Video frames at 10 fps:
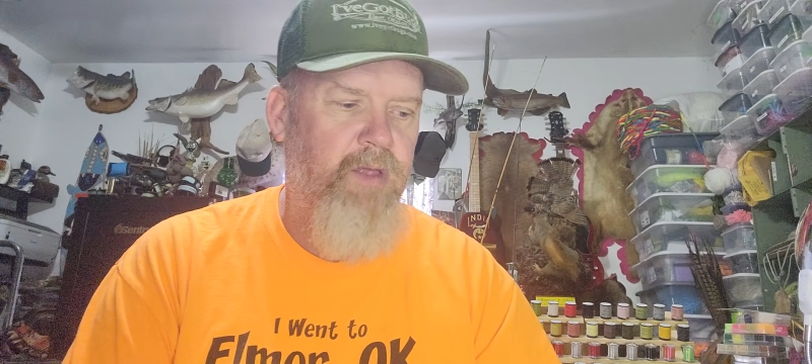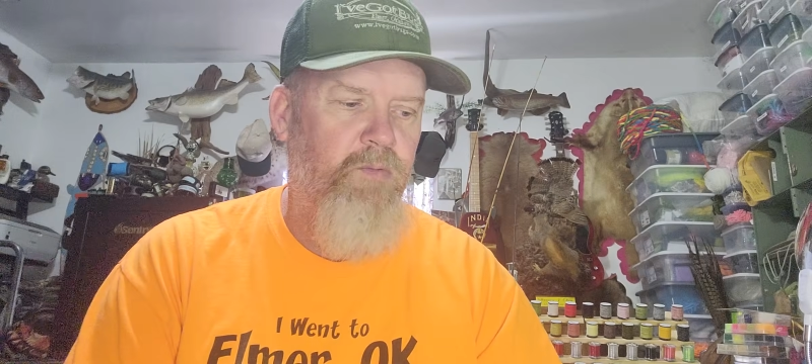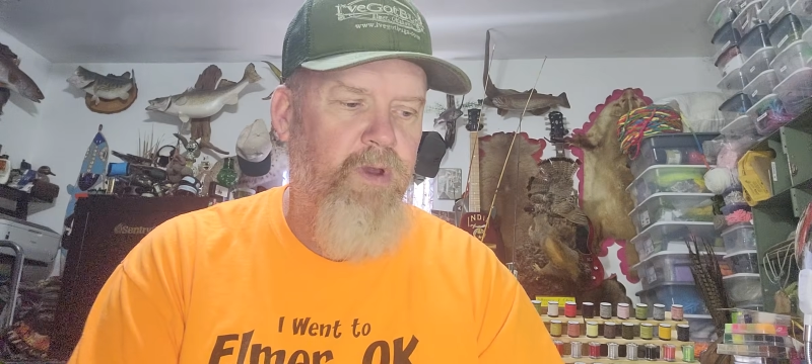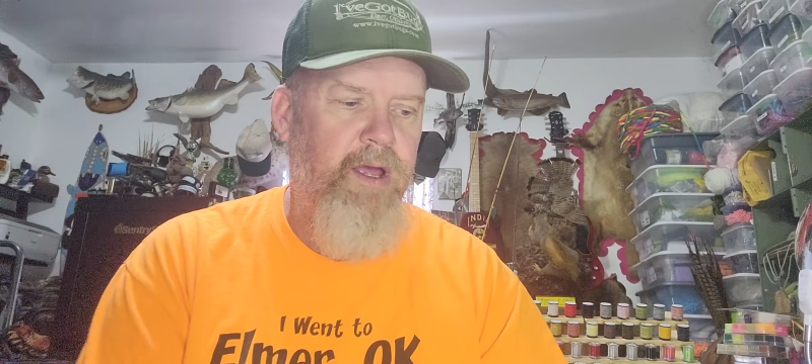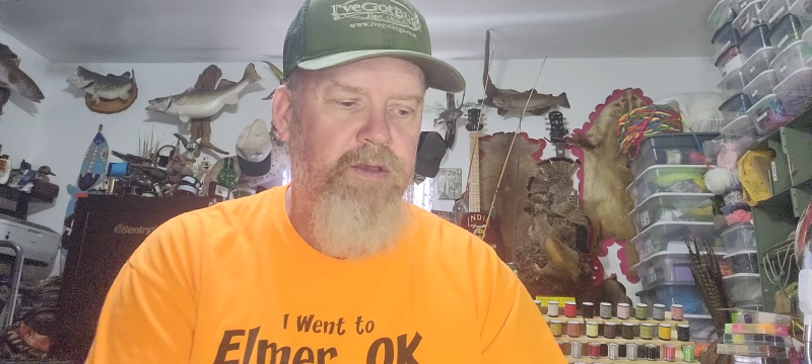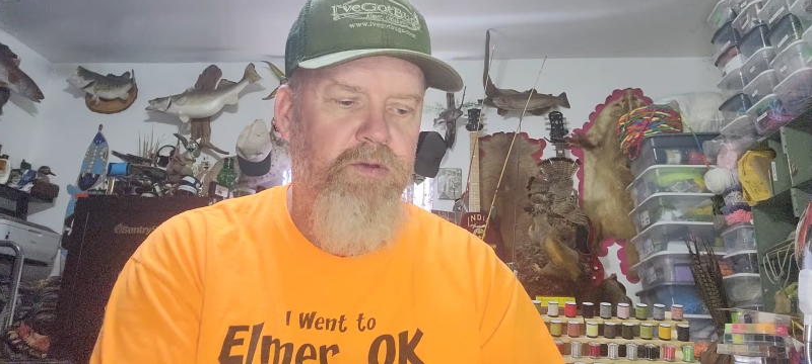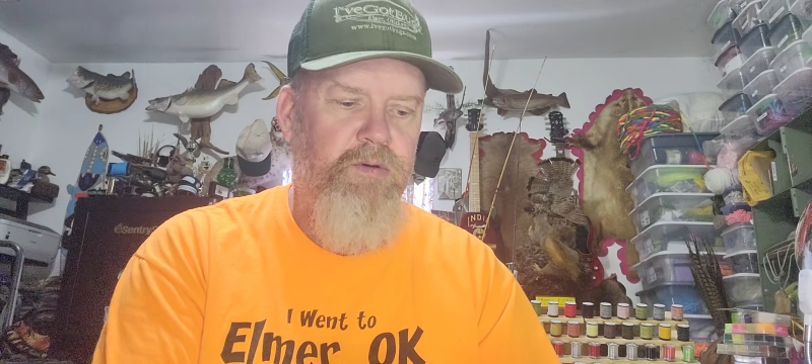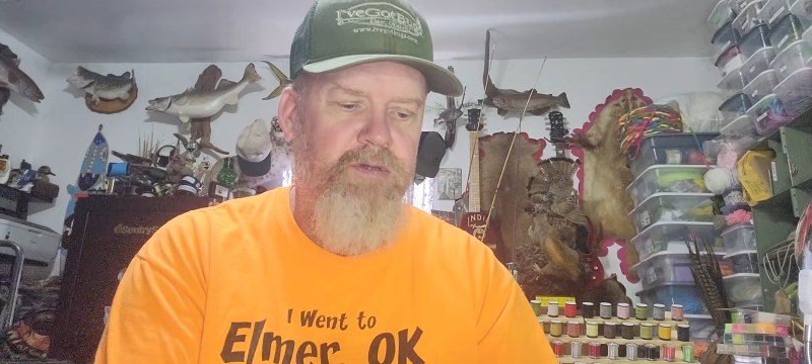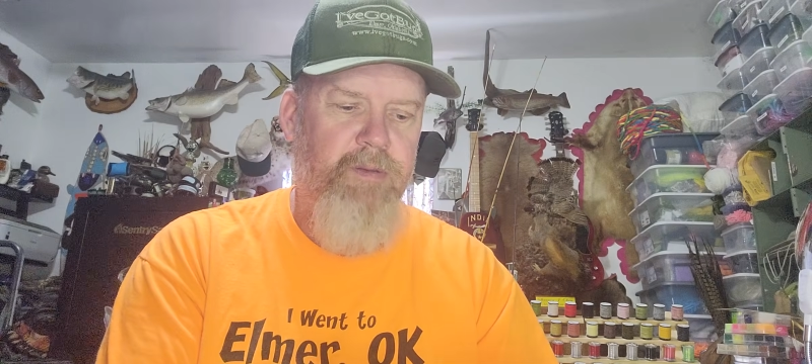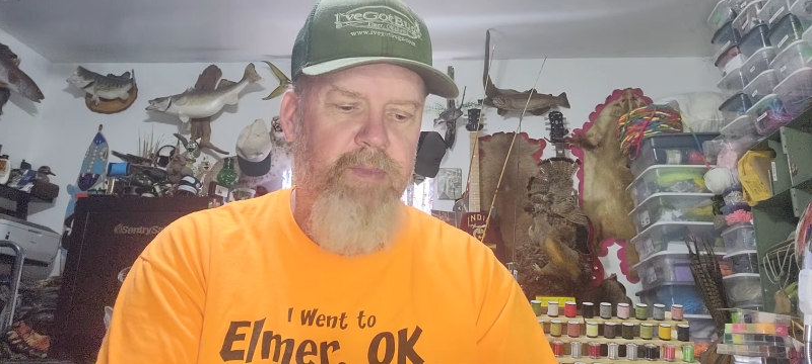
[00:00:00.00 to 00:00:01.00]
And what I do
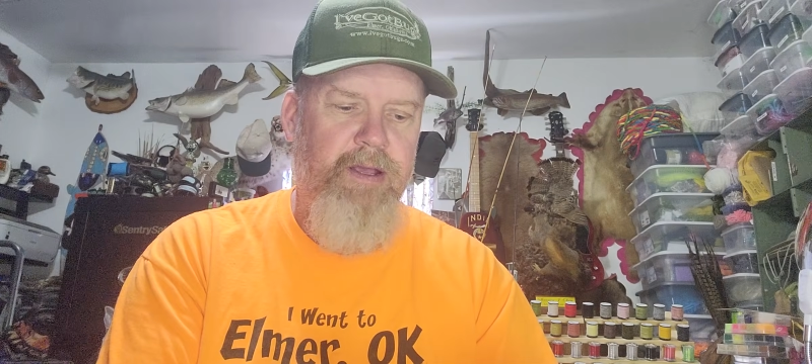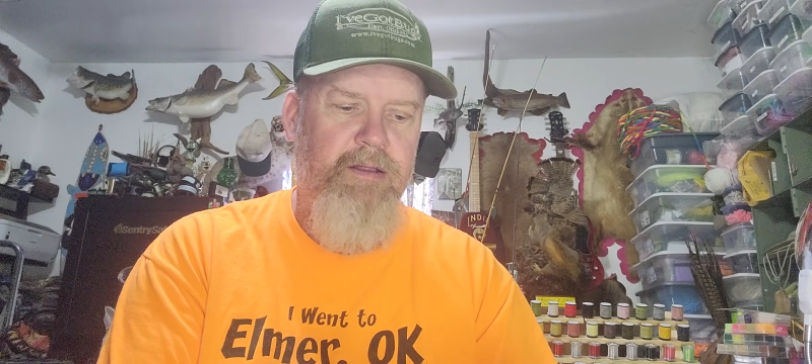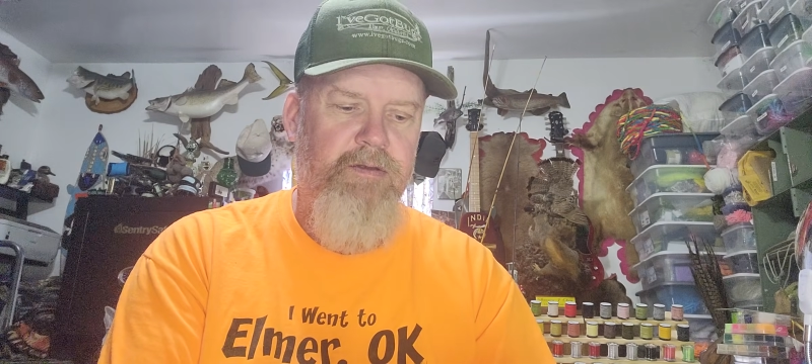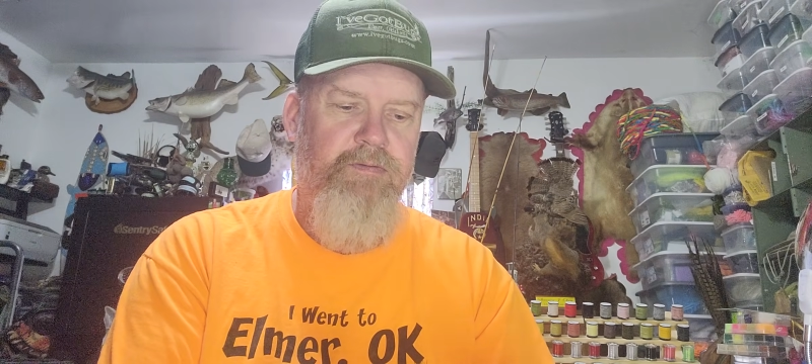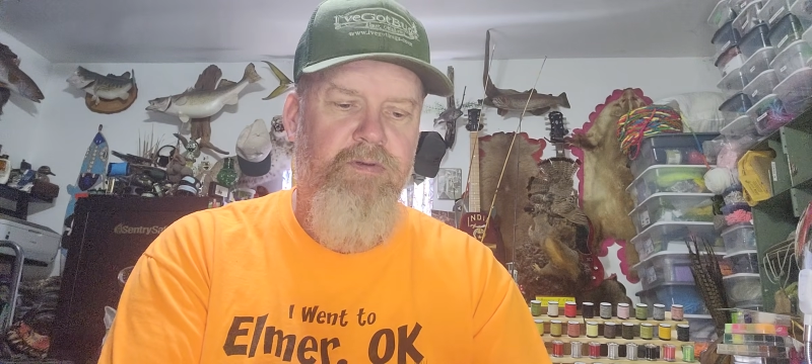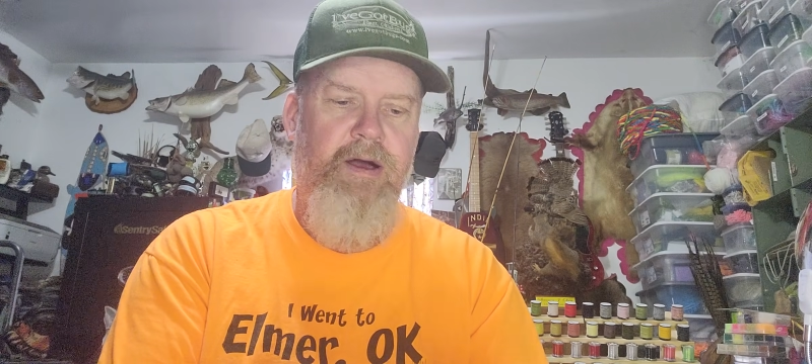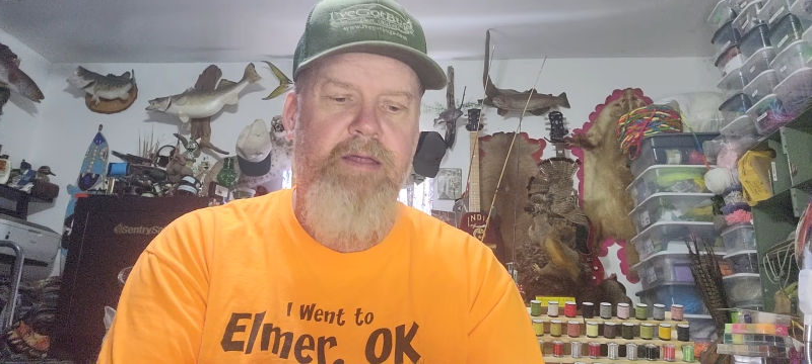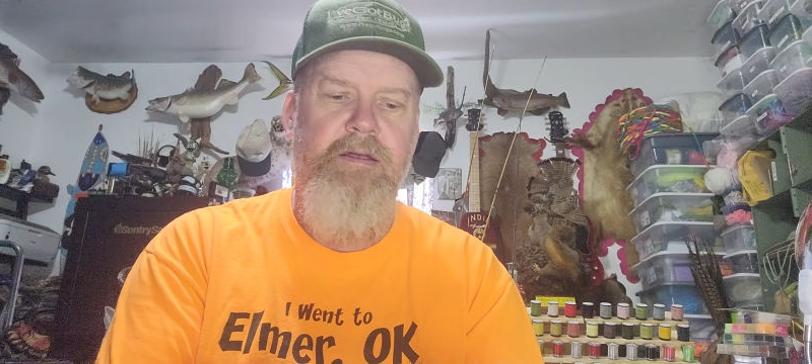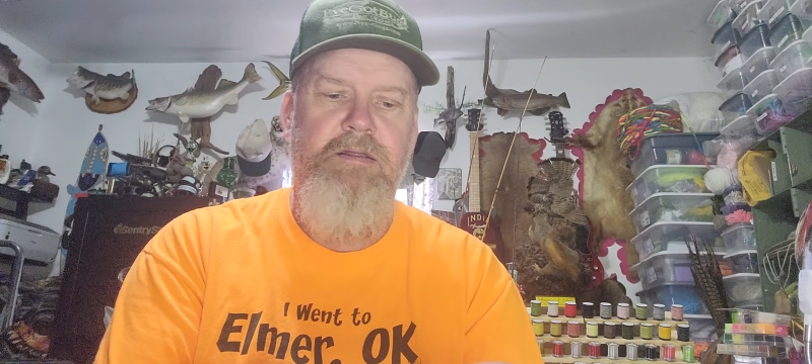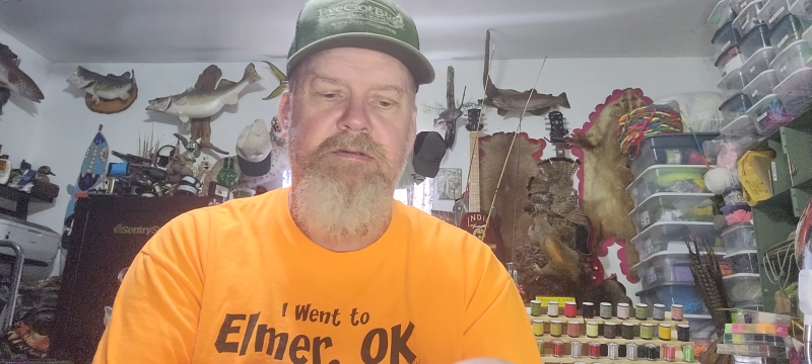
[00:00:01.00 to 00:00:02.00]
is I make a little fly
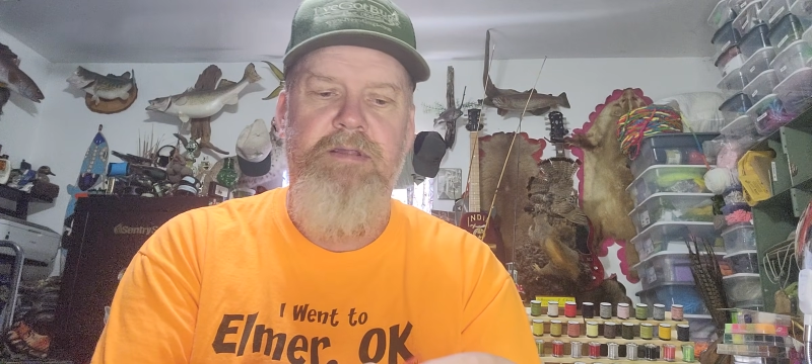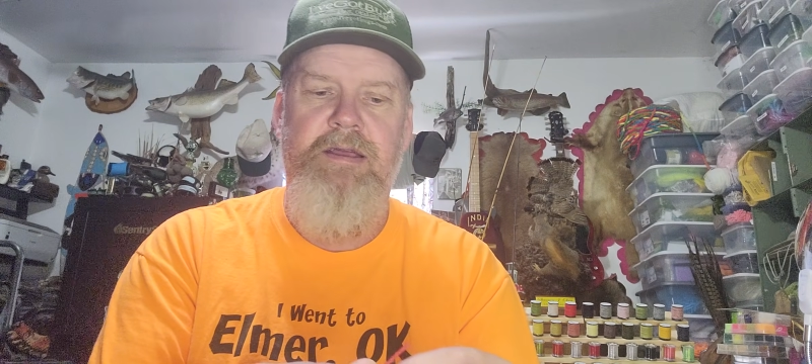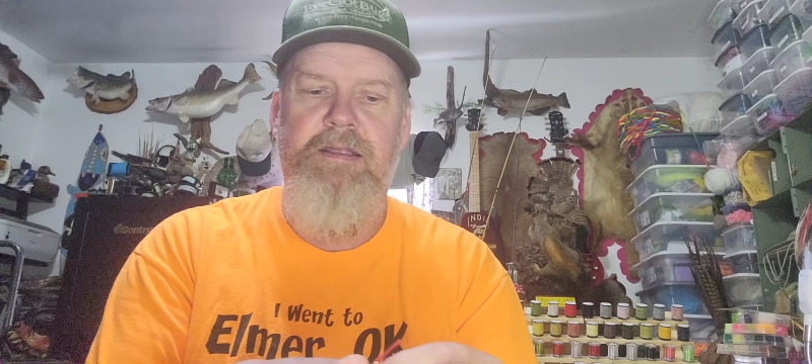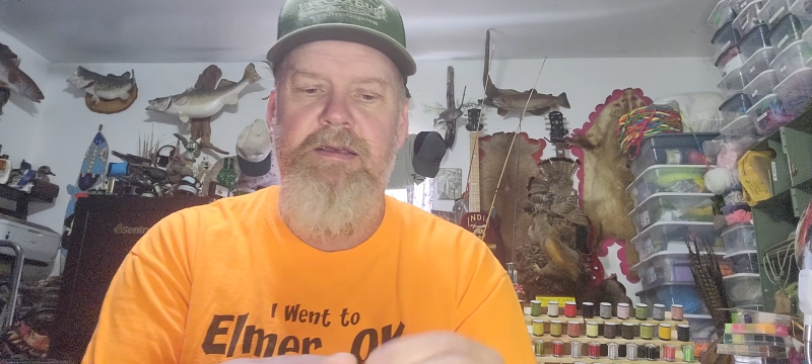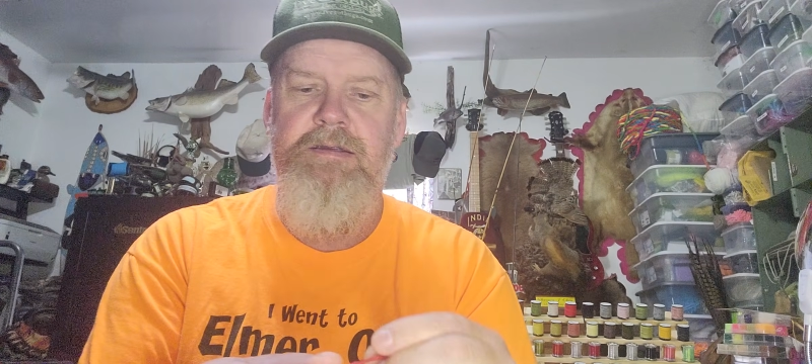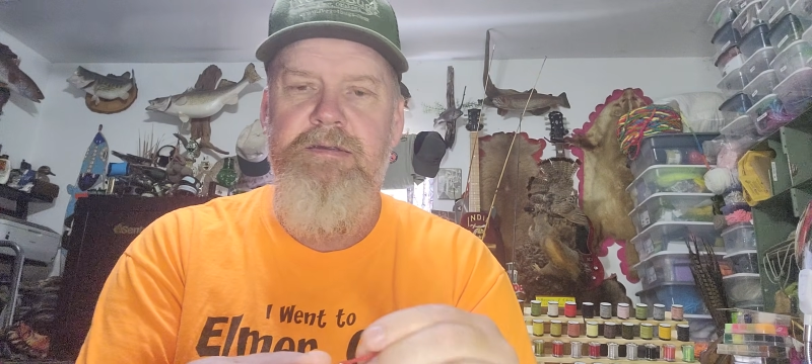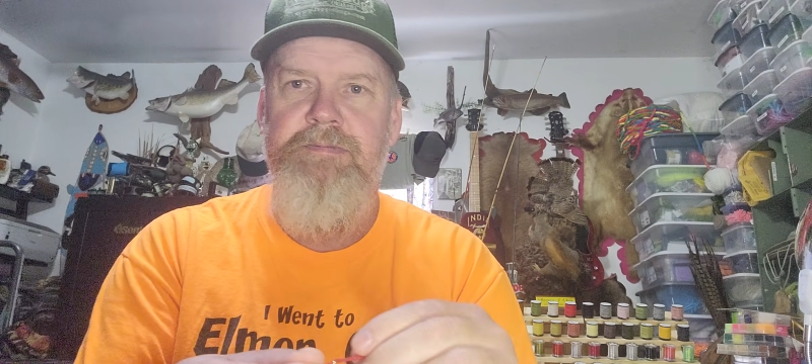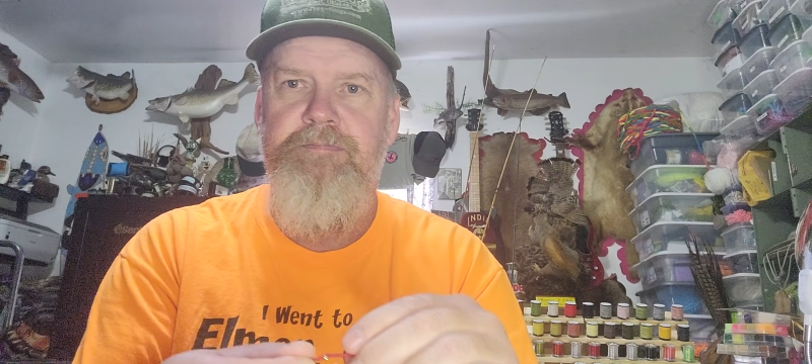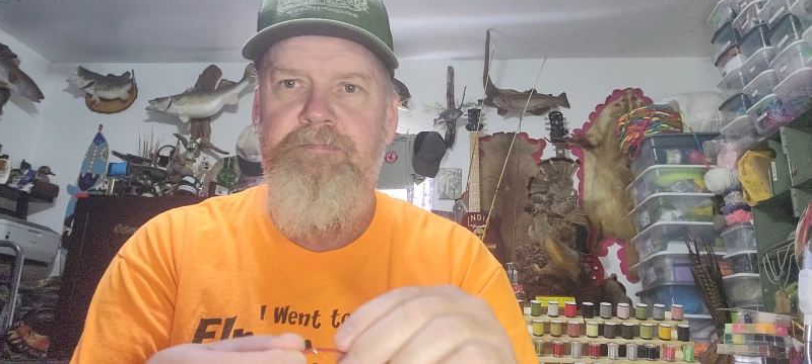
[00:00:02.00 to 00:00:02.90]
that looks like this.